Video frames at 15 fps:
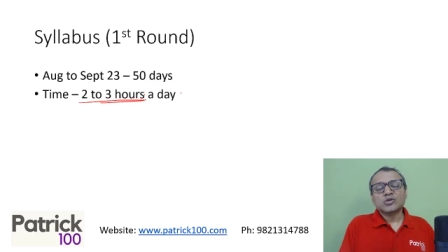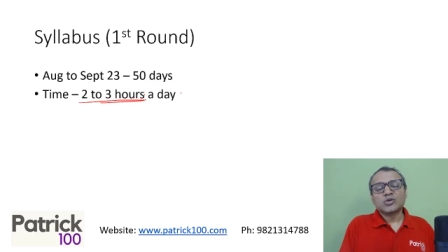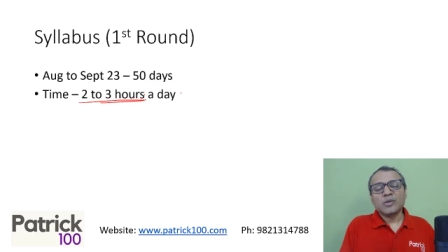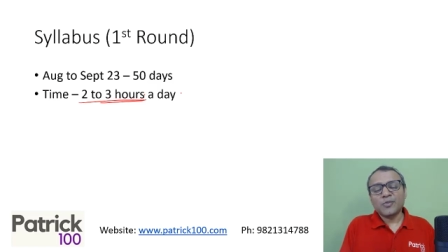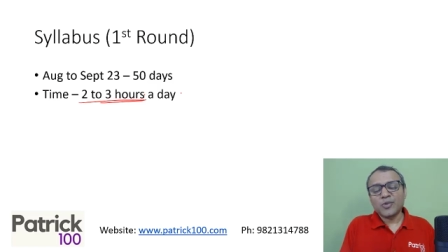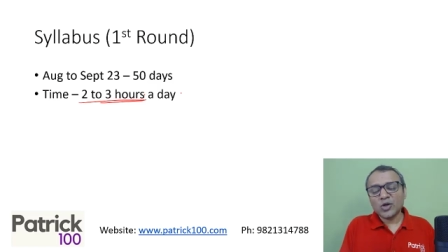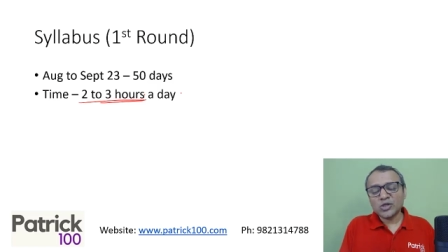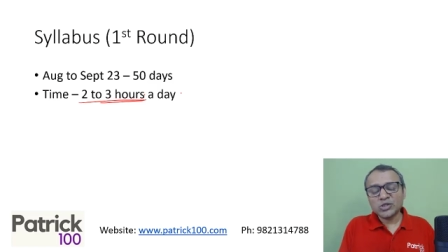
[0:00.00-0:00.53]

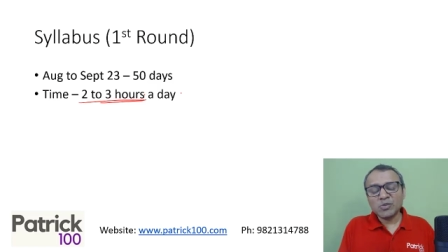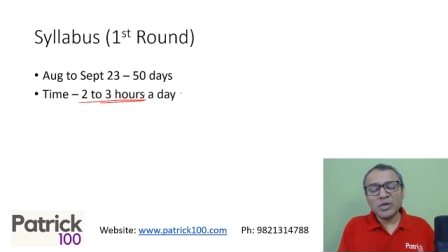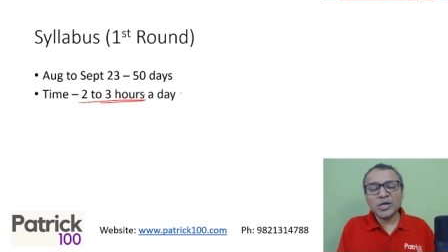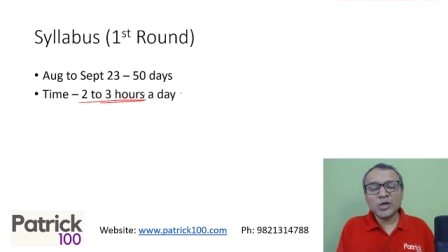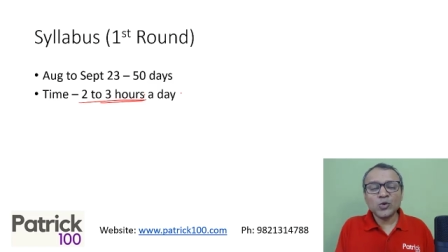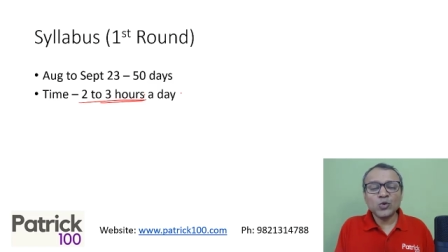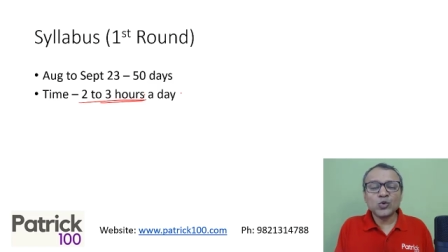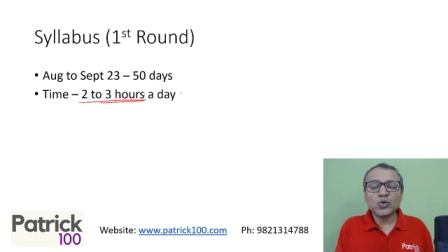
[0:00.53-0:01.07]
So
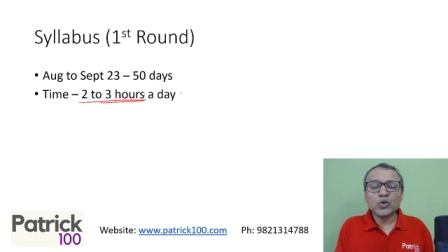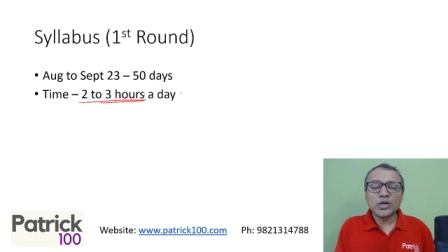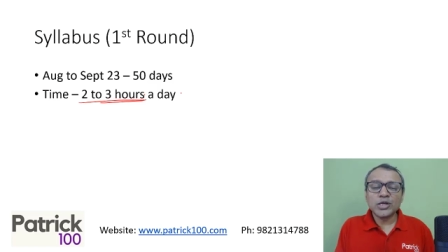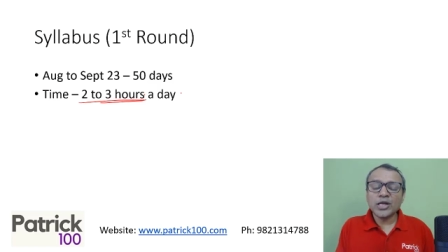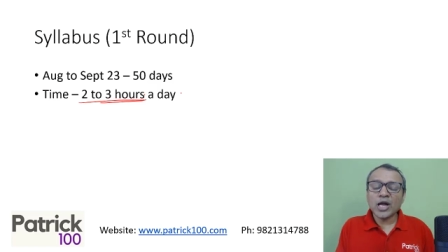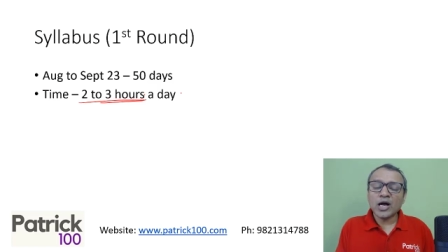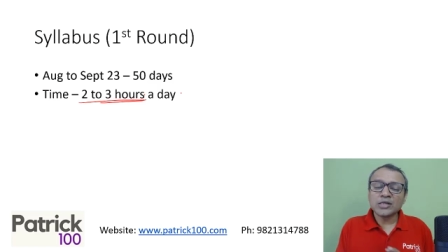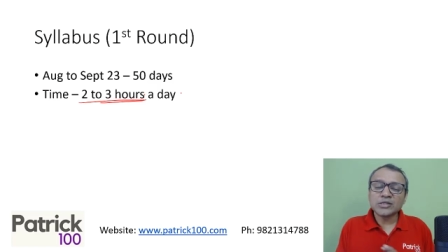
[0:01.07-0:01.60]
approximately two to
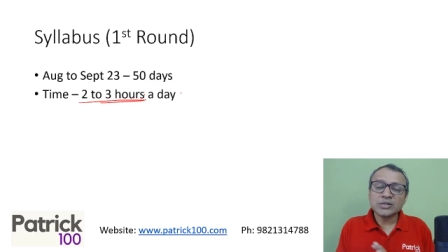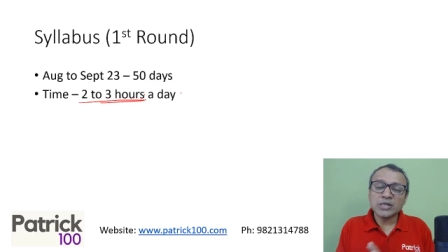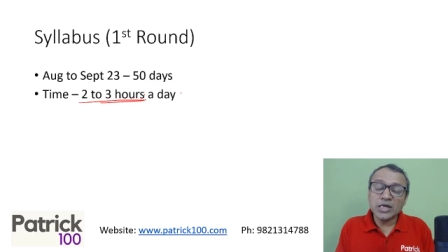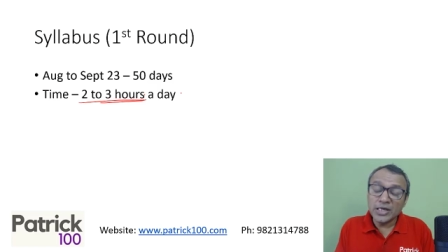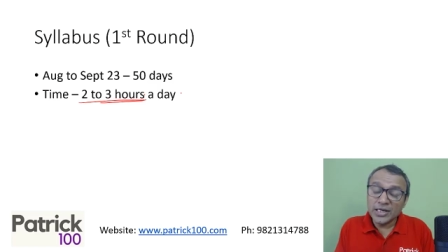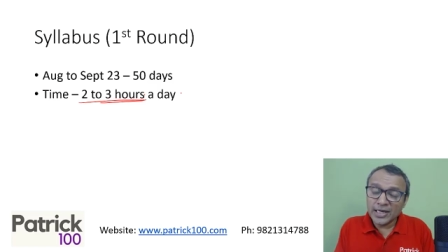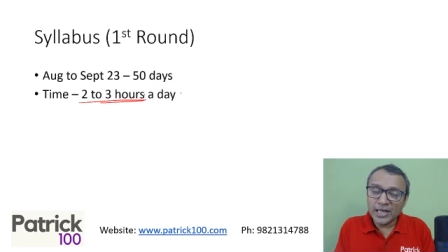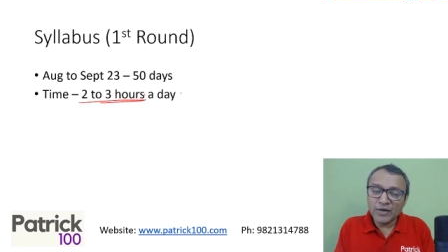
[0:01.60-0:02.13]
three hours
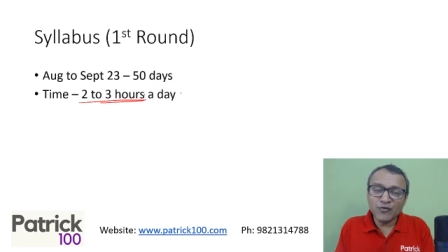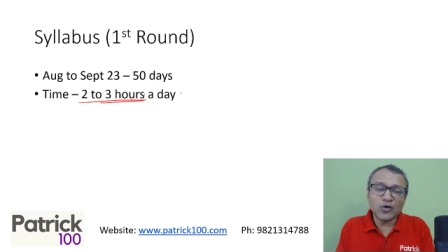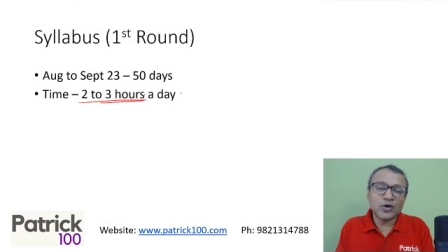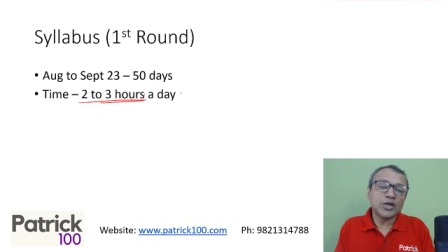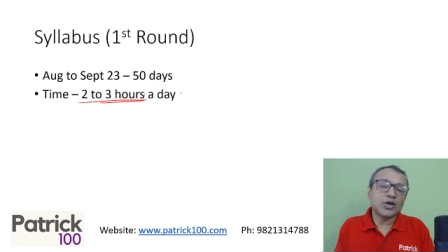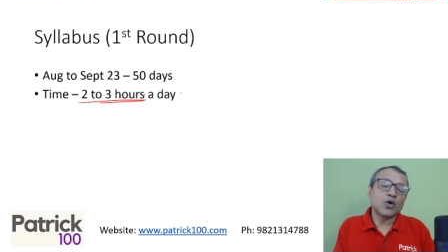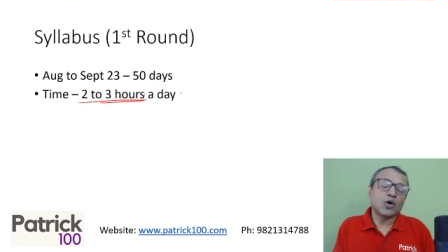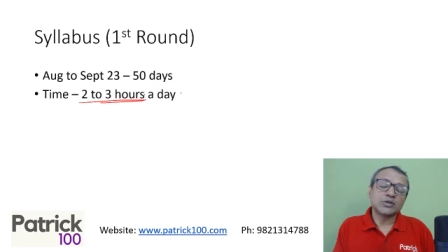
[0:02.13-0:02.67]
a day for
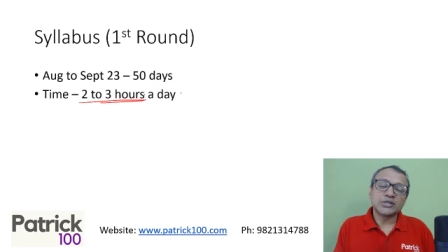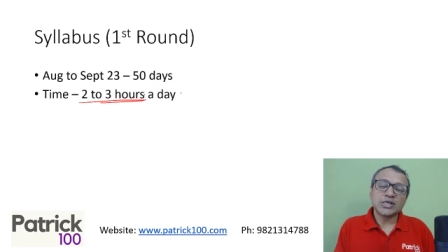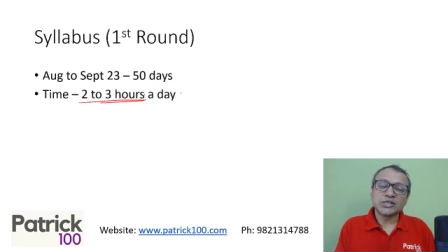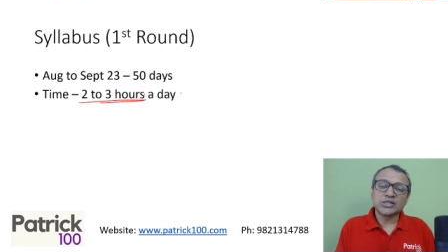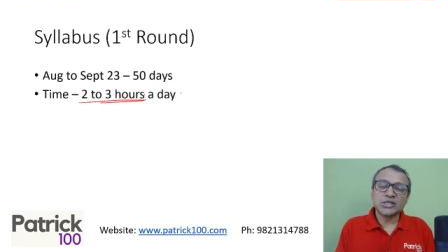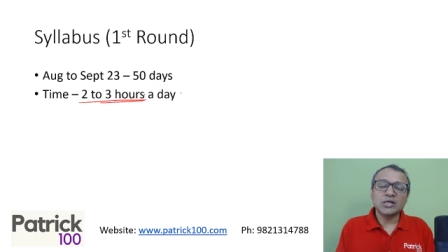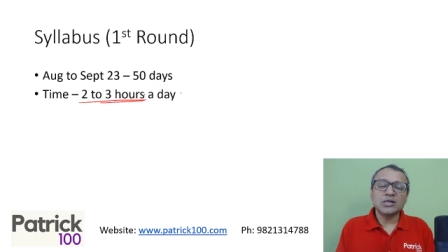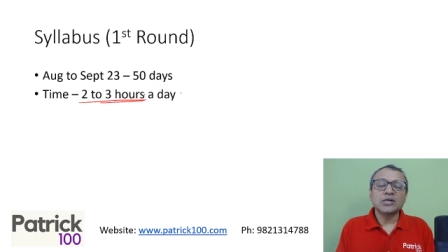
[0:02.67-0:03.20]
the quant
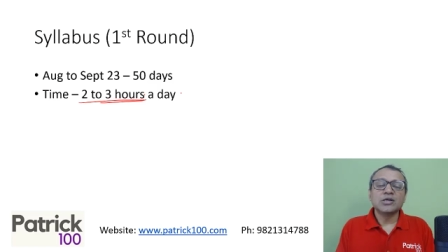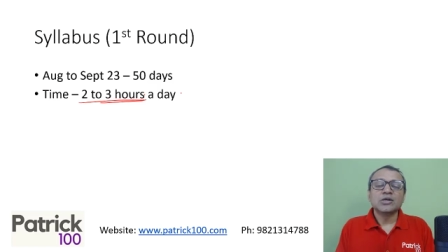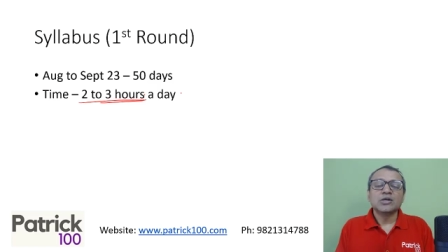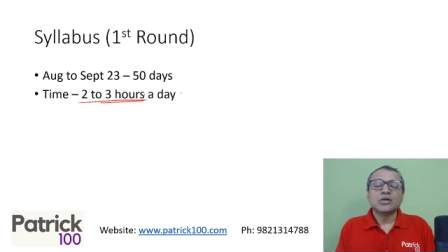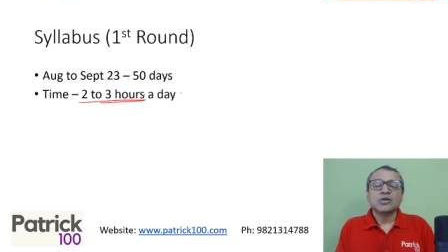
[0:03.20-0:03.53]
section